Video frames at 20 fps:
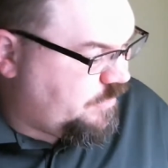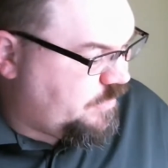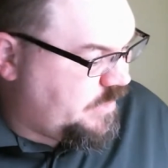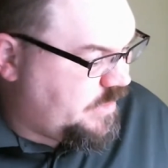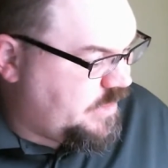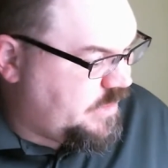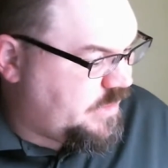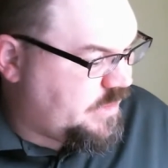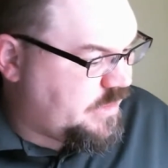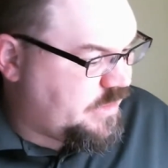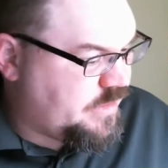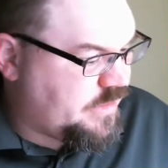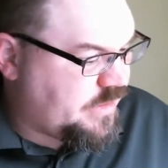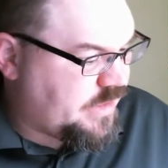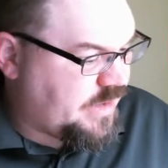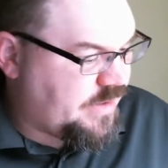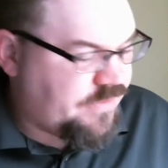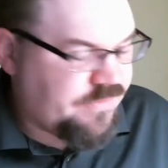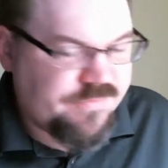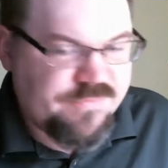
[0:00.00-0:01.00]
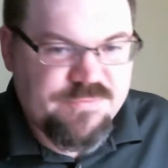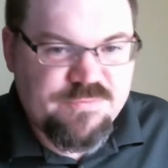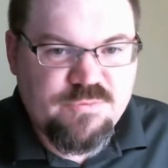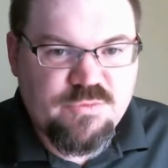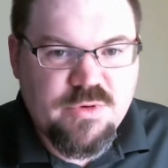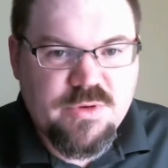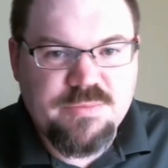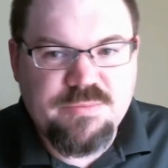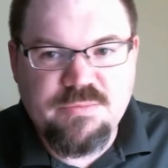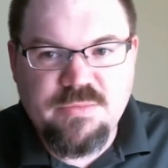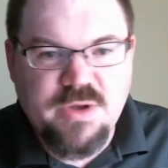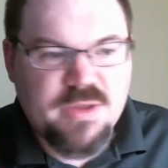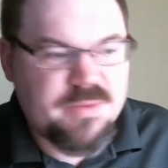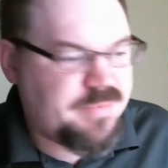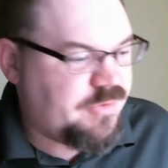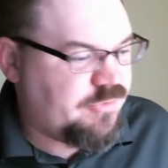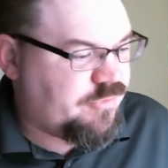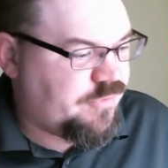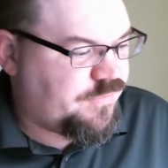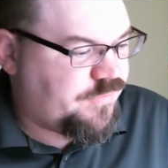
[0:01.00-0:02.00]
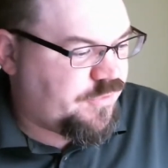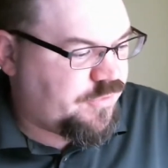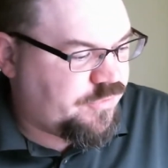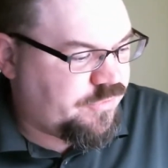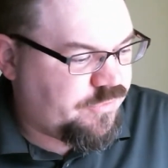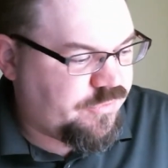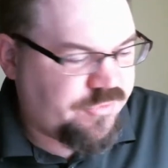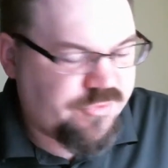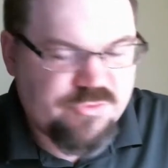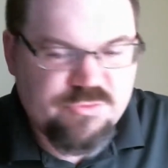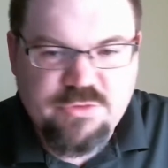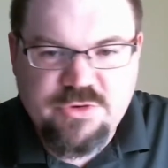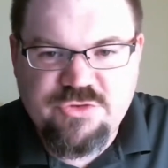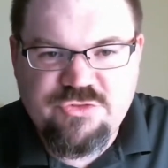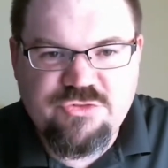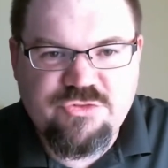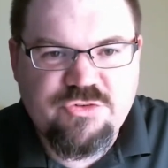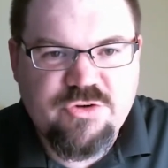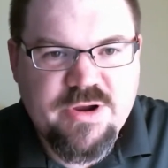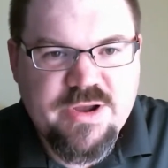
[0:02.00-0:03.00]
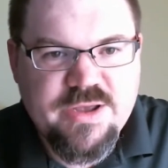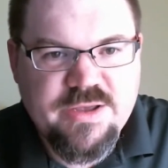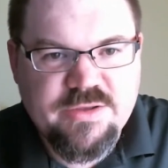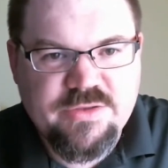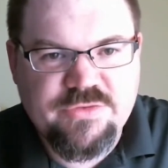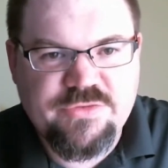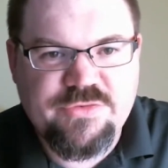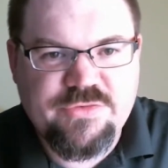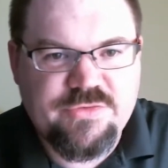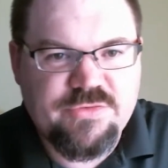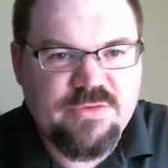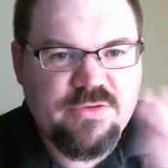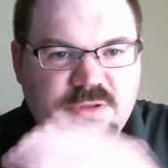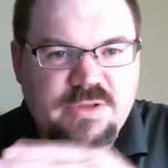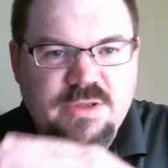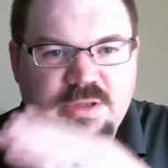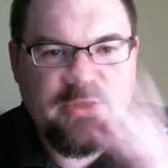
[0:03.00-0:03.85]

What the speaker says: we have what might be referred to as switch tracks.